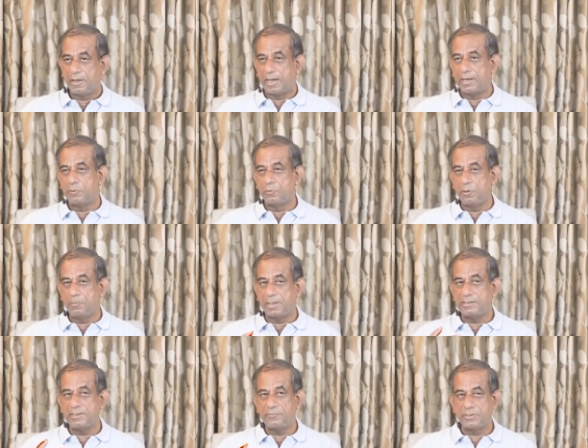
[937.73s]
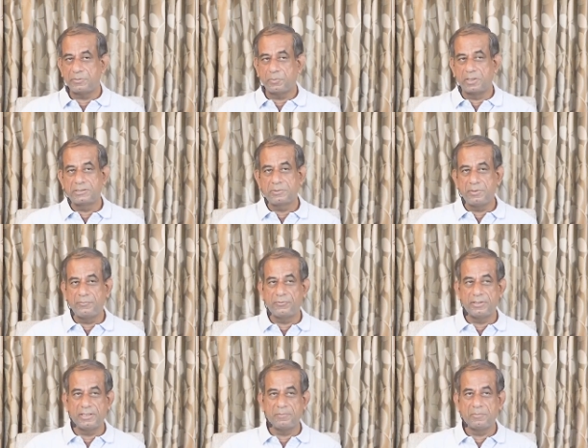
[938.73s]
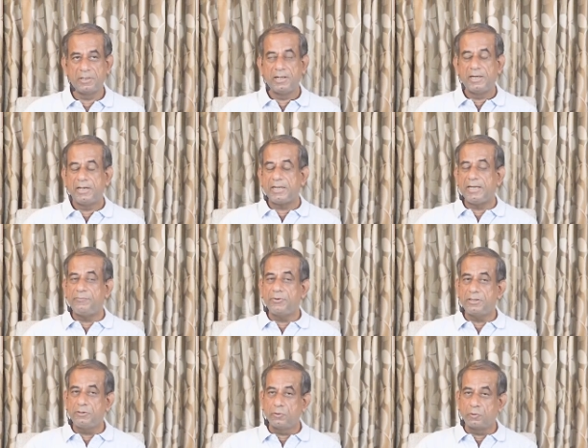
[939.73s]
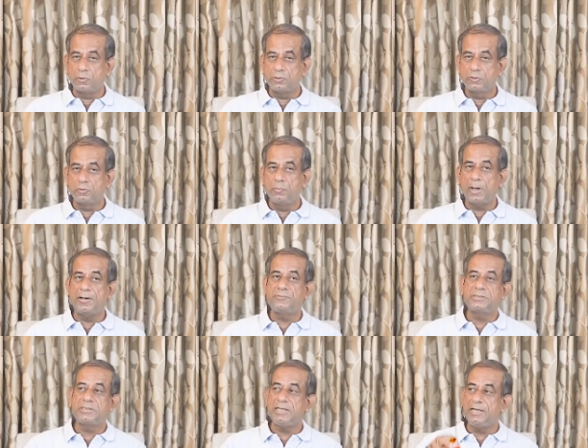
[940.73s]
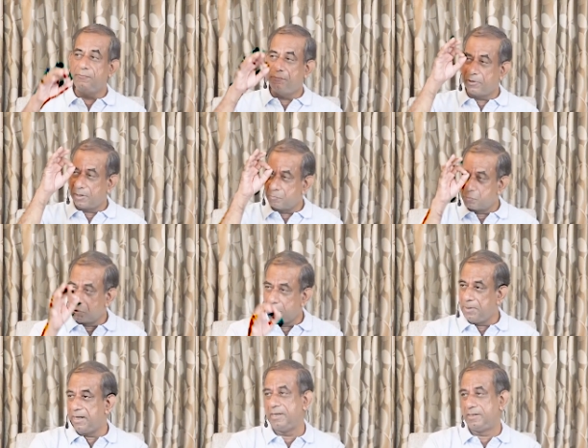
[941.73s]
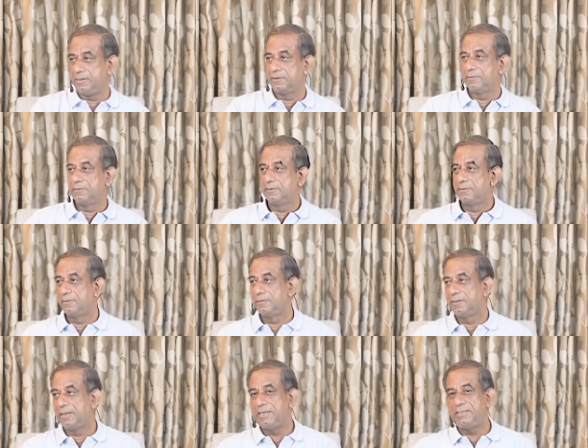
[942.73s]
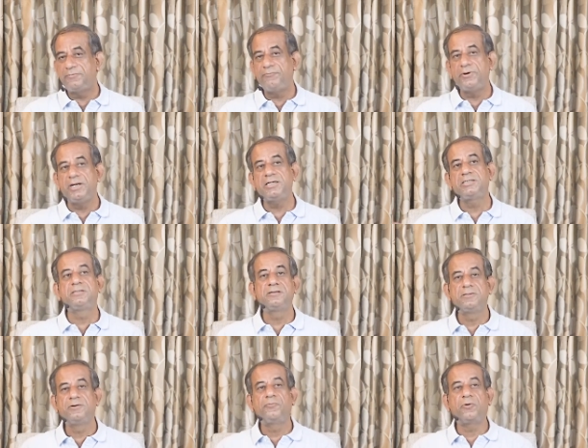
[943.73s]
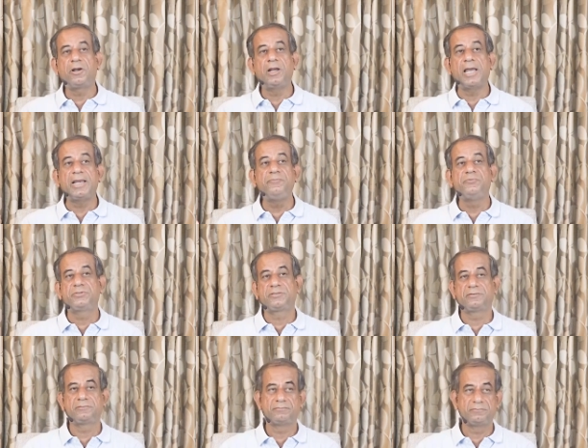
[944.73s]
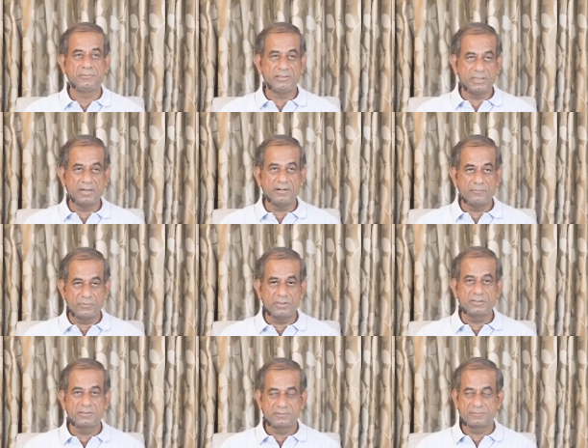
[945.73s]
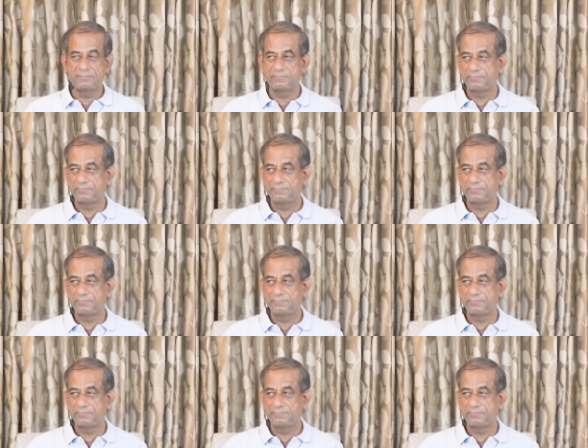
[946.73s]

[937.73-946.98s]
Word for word: I hold myself responsible for them. Even those whom I have seen for a moment, he is finished for lives. These are her words.